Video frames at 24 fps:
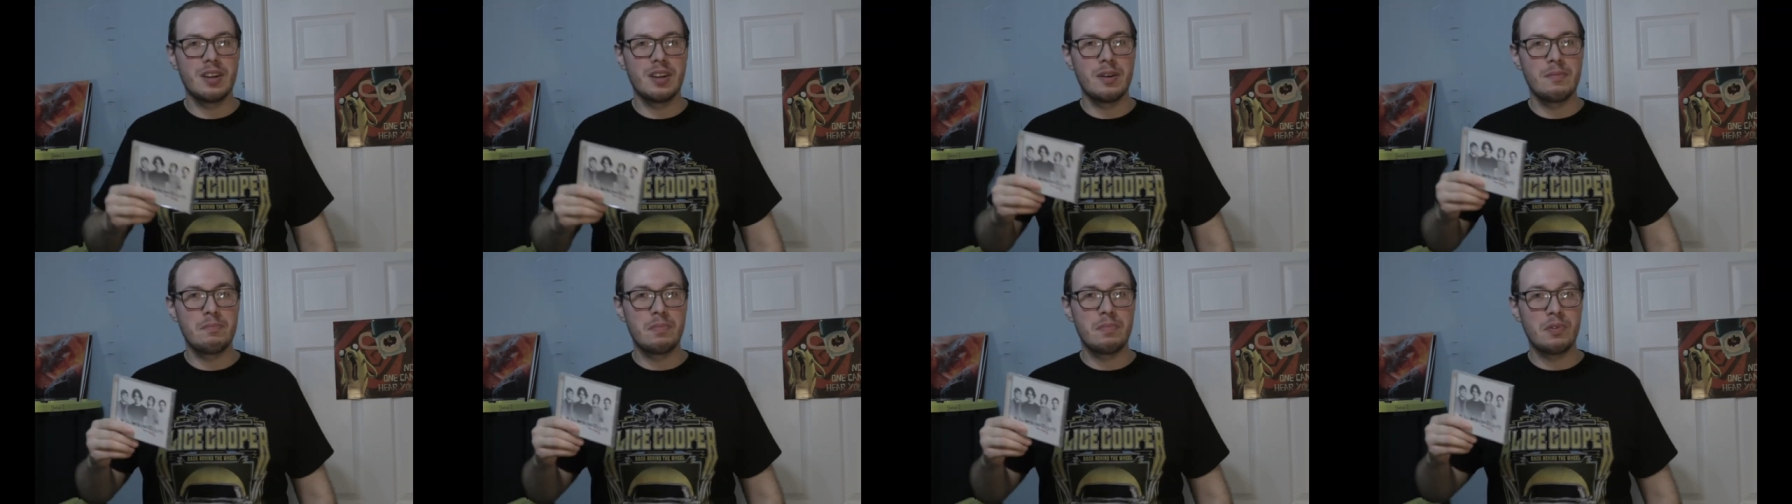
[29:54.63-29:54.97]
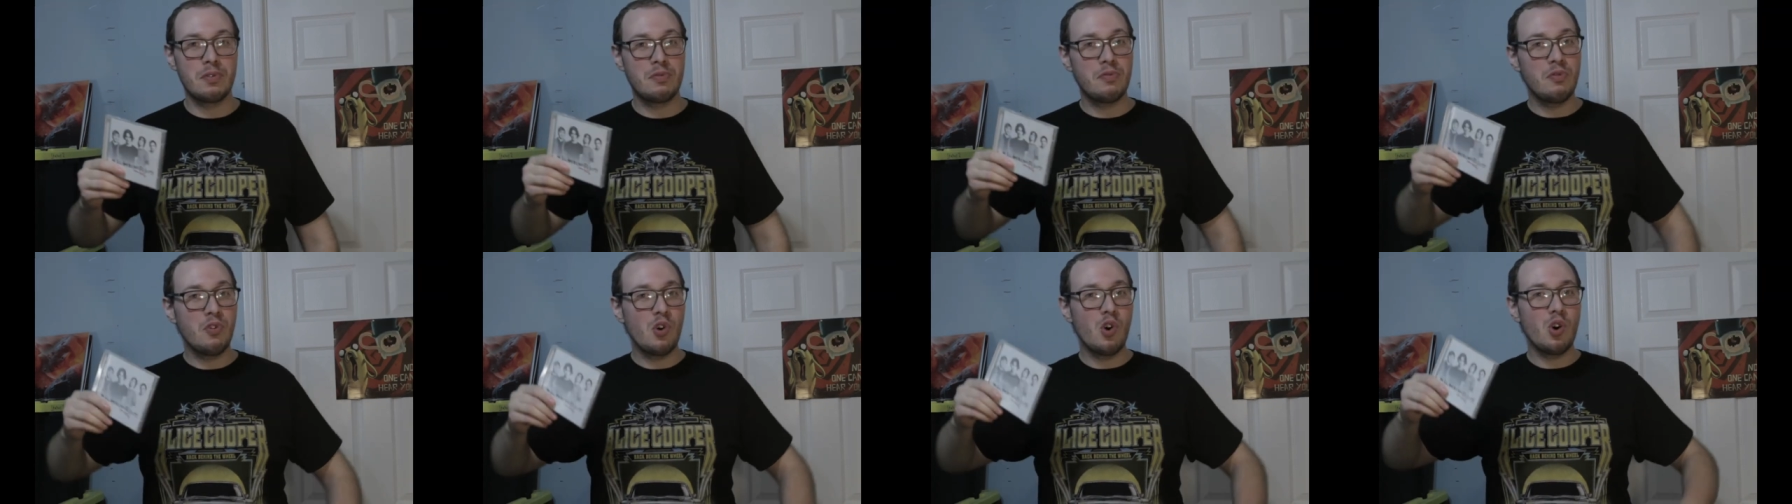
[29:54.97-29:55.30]

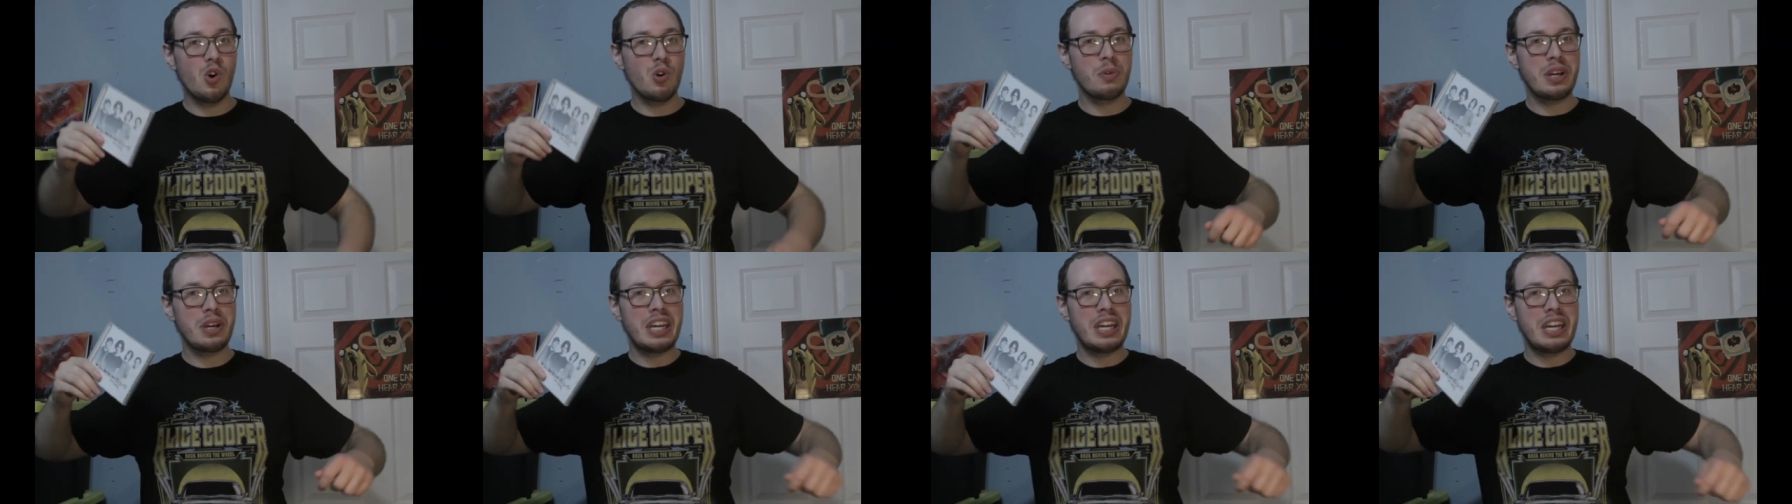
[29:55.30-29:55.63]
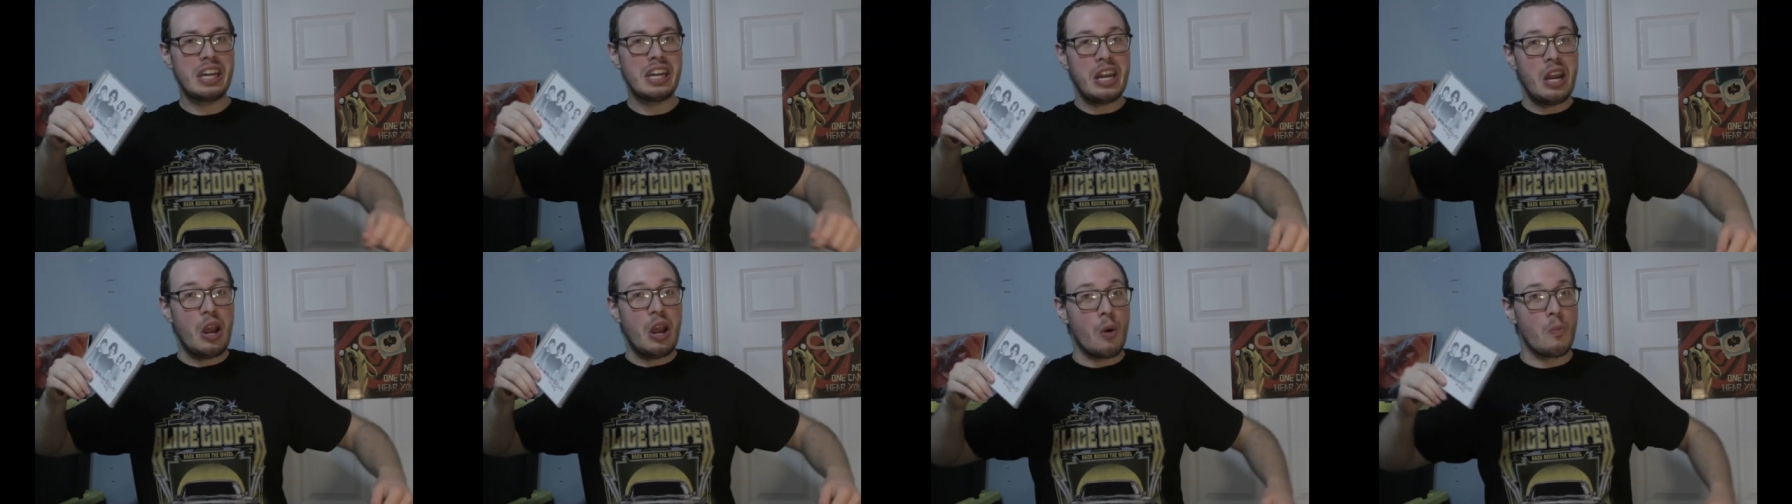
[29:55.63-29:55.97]
Before
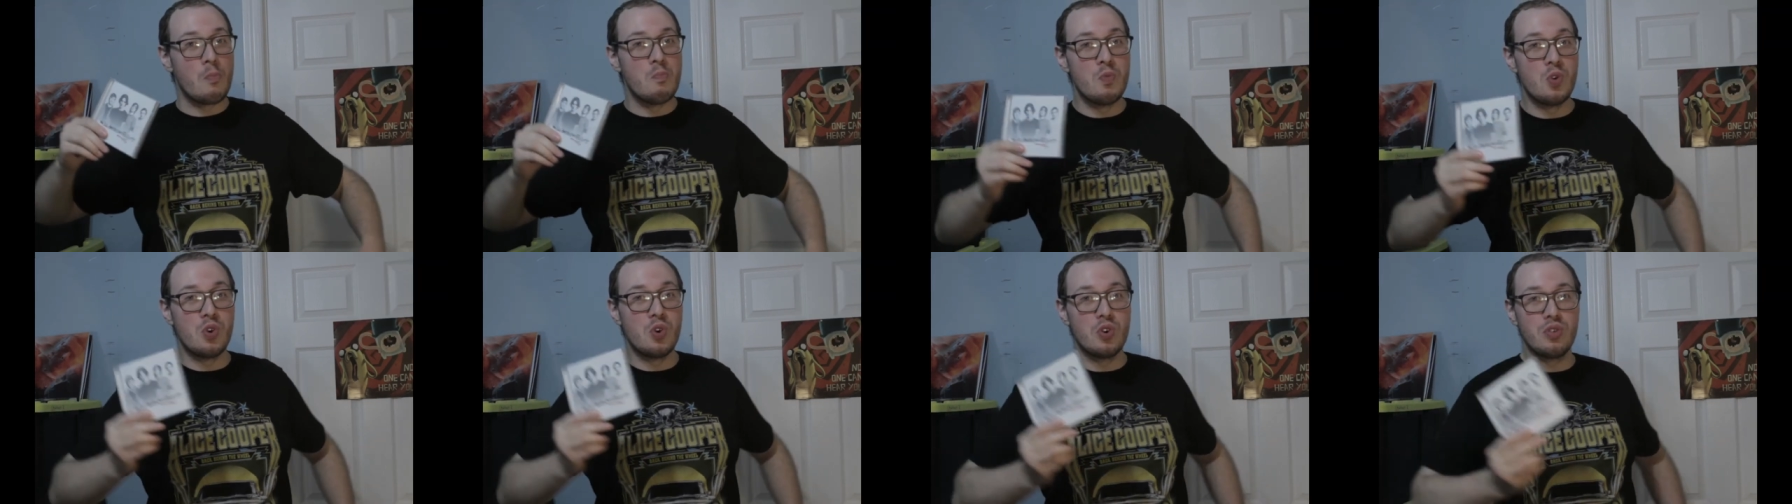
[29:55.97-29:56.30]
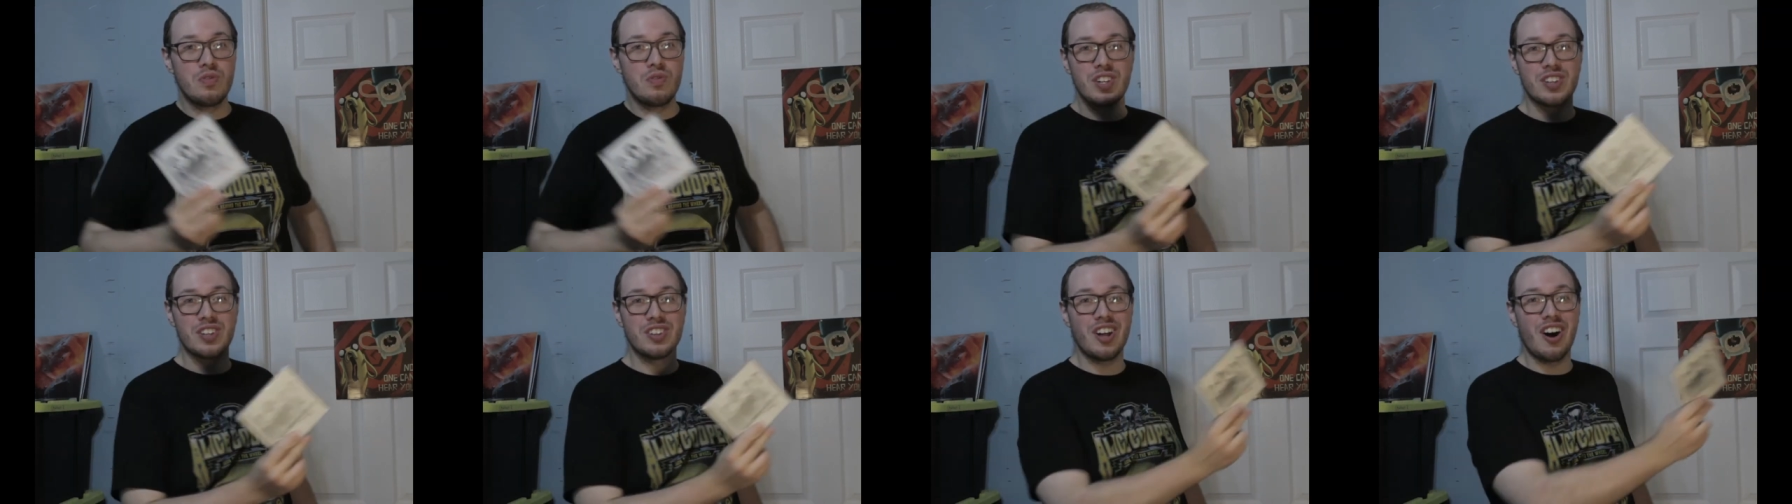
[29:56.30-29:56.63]
we move
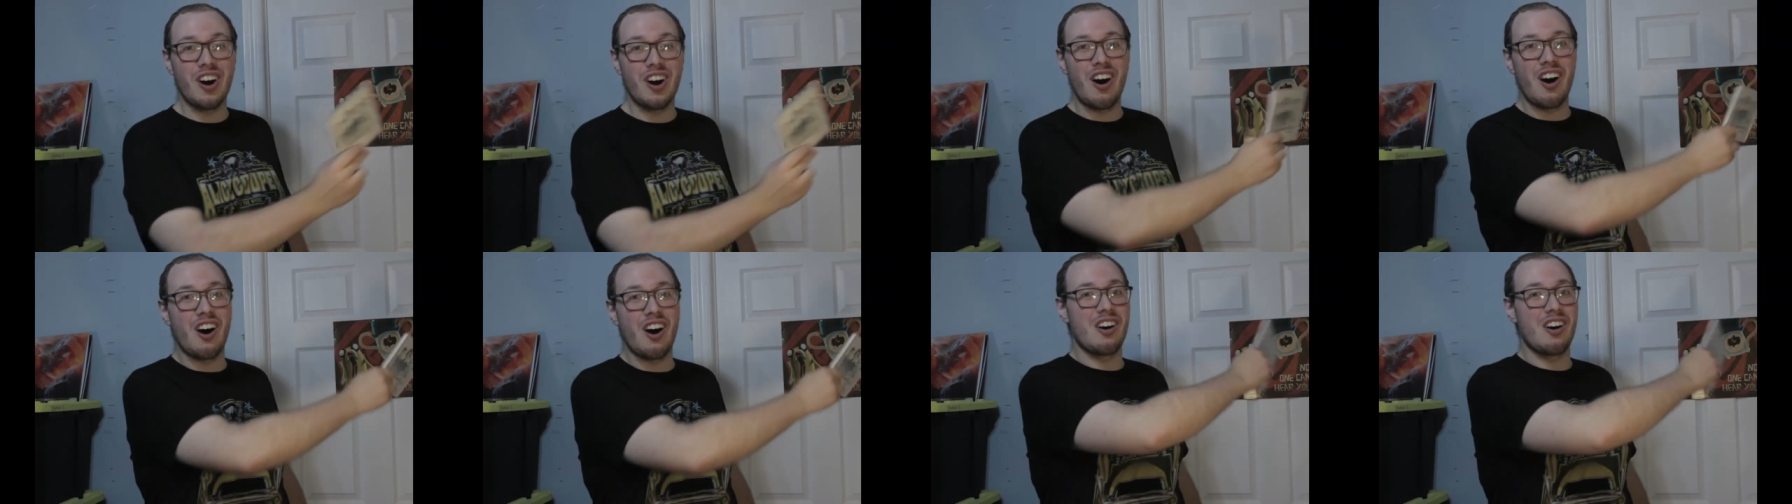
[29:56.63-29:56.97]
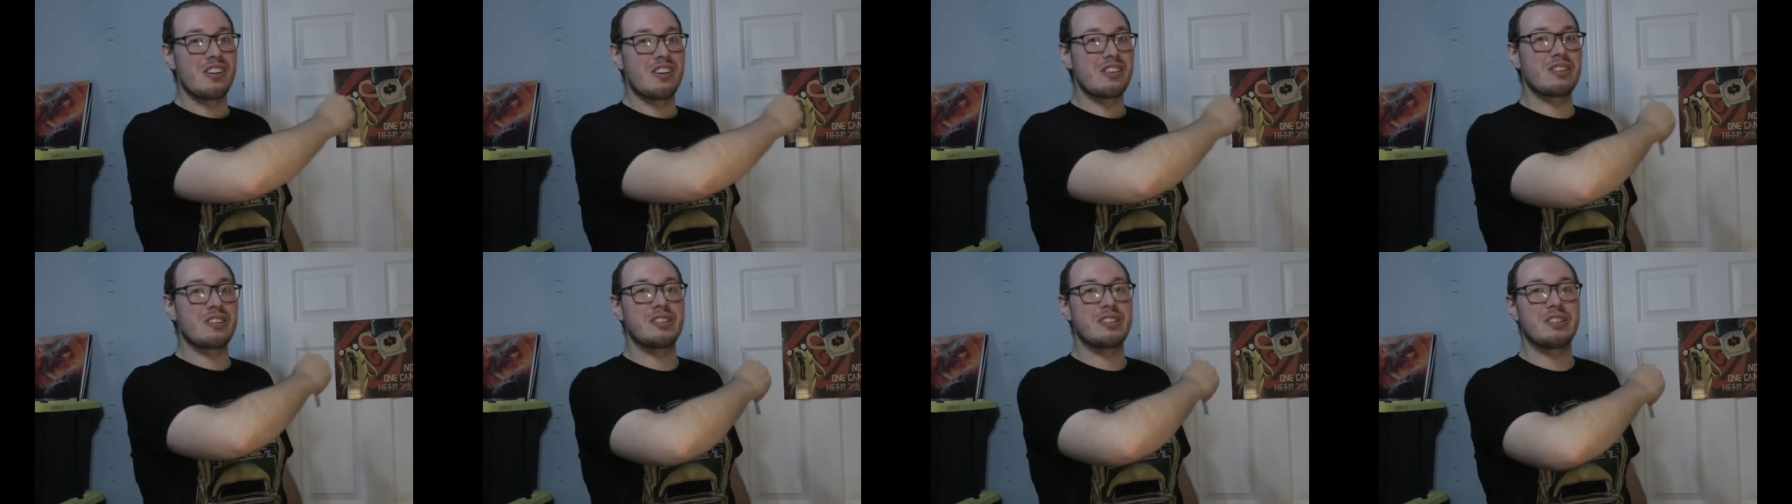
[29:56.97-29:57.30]

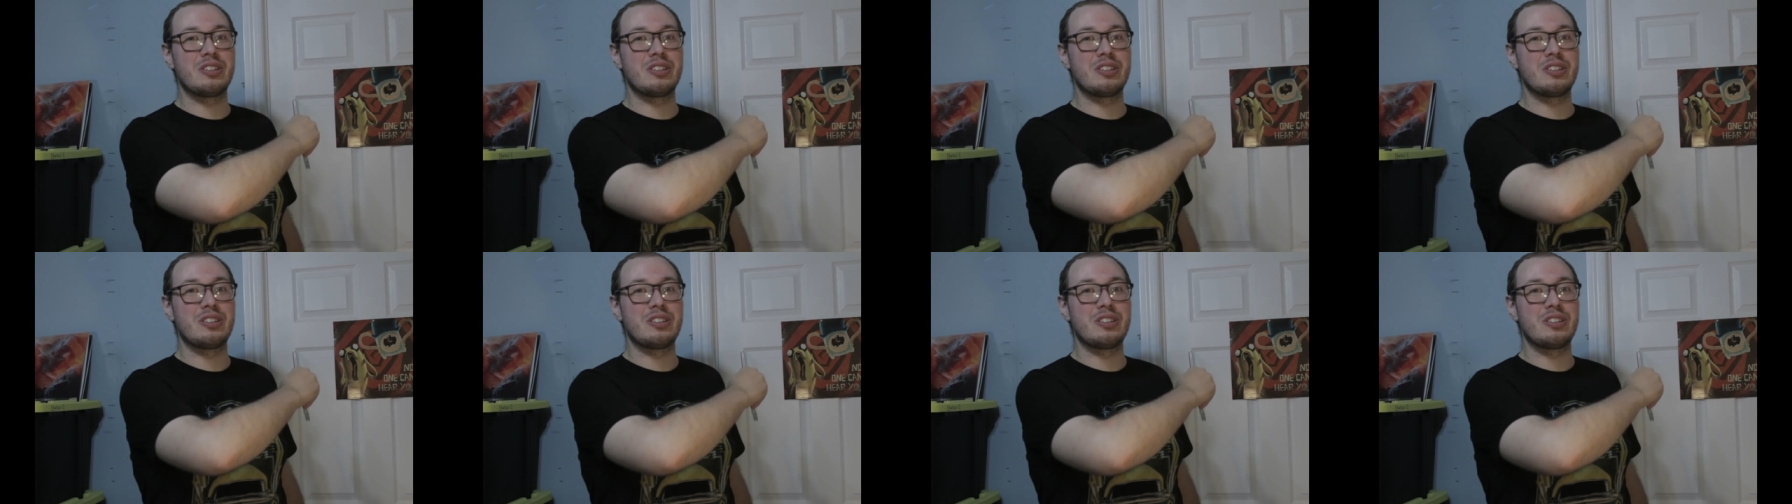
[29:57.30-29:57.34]
along